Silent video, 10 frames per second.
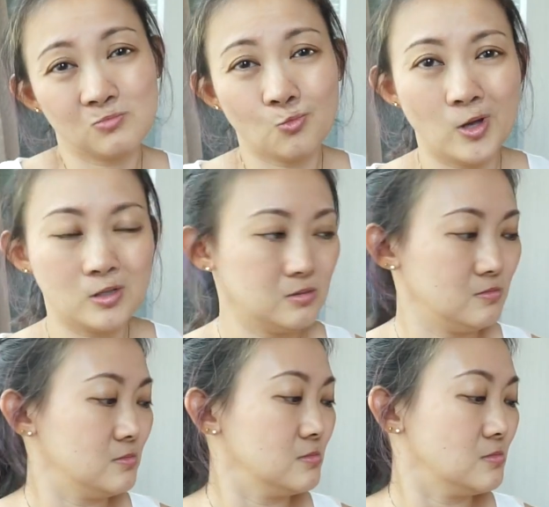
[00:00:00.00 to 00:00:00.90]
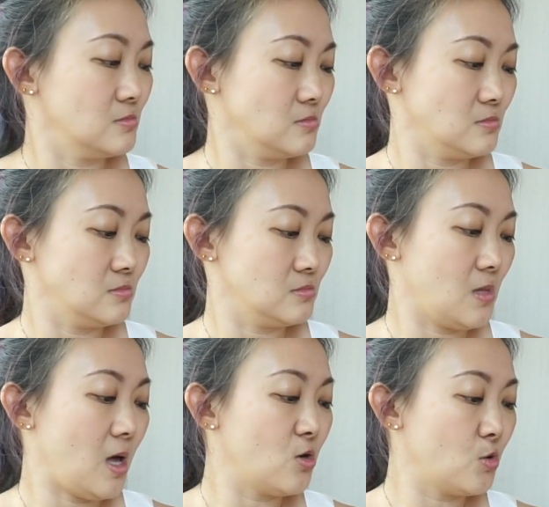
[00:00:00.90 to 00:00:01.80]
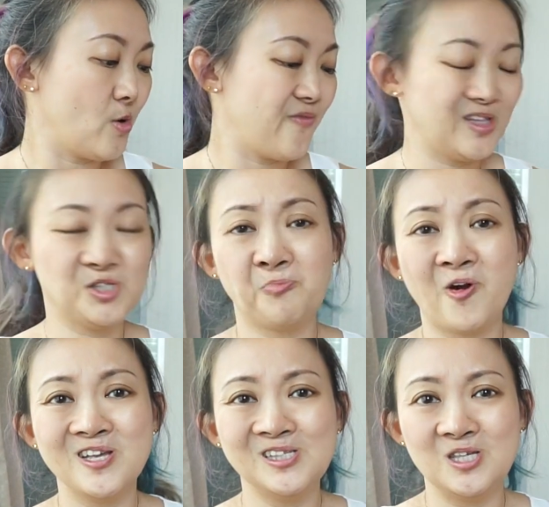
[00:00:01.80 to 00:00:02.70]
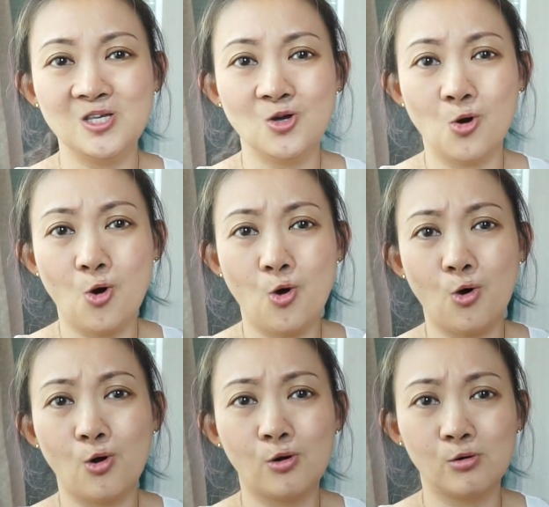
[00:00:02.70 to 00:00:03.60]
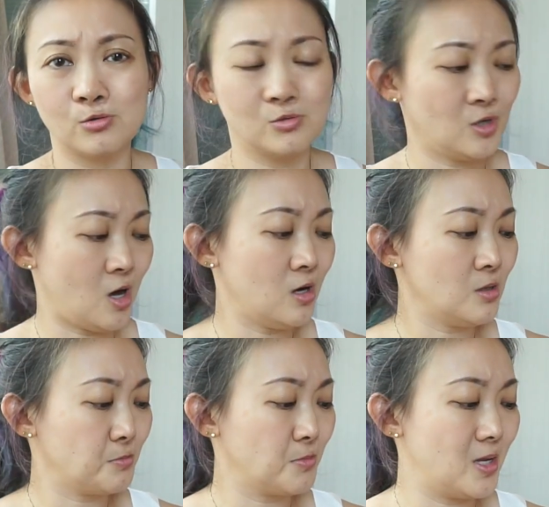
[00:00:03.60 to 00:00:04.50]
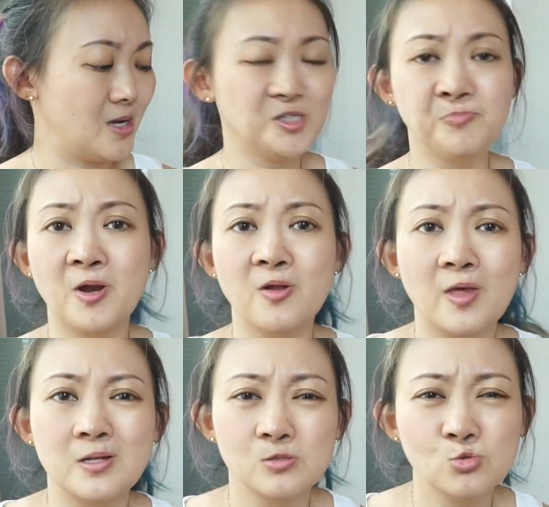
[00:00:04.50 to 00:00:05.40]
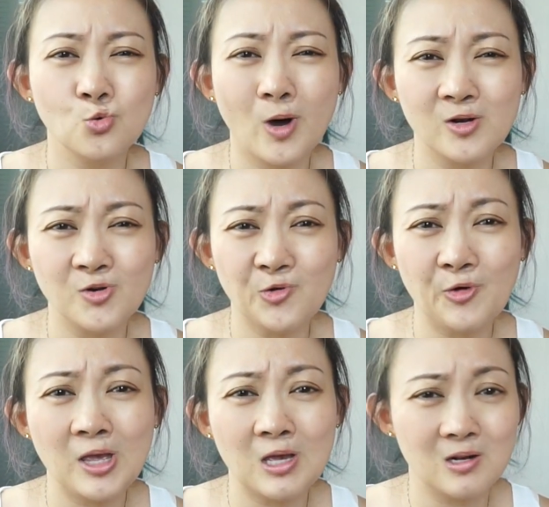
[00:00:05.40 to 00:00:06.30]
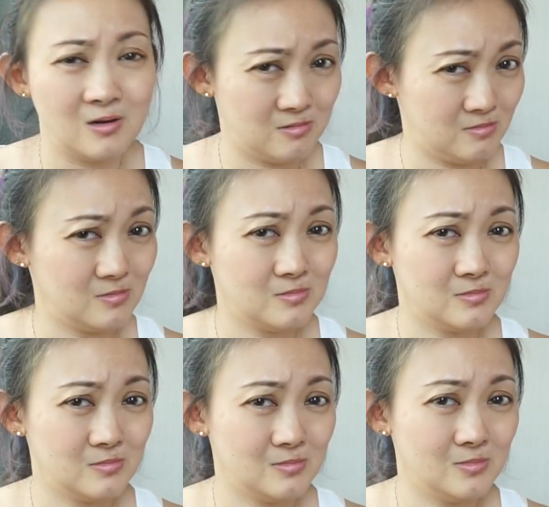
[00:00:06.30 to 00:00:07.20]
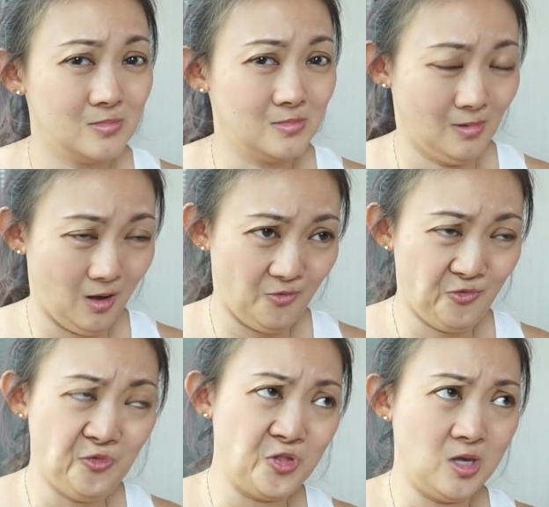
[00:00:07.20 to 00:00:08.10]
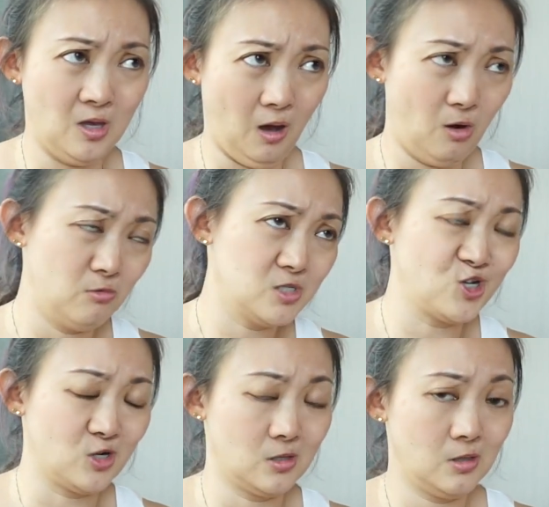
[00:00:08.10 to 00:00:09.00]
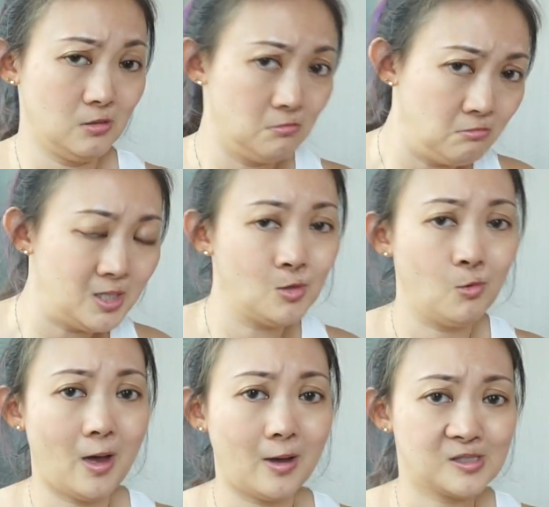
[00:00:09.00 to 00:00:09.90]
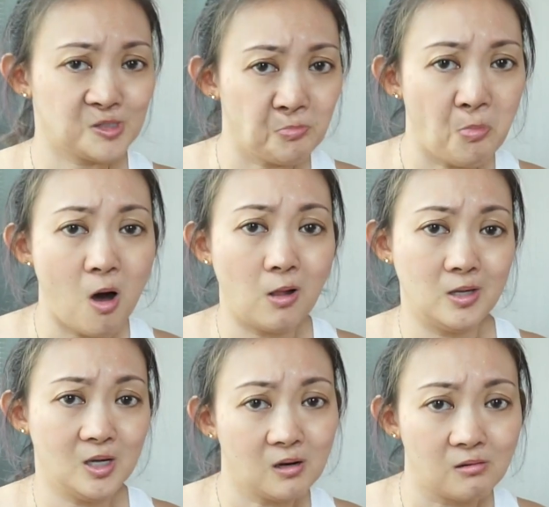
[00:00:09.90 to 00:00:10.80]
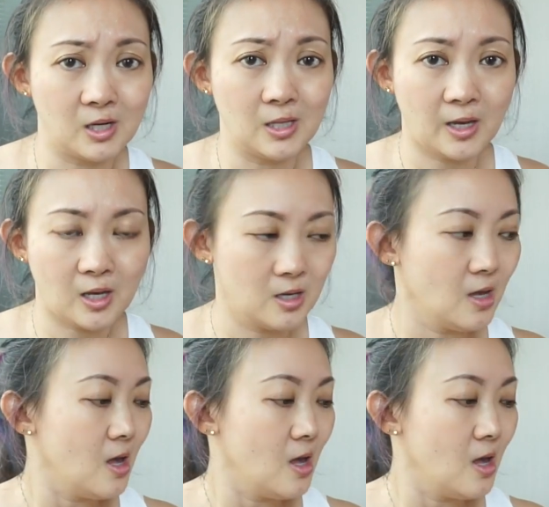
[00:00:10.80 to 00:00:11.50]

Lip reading: Well, I don't know if it's pricey or not, but it's better than 200 ringgit of the original Minwax polyacrylic.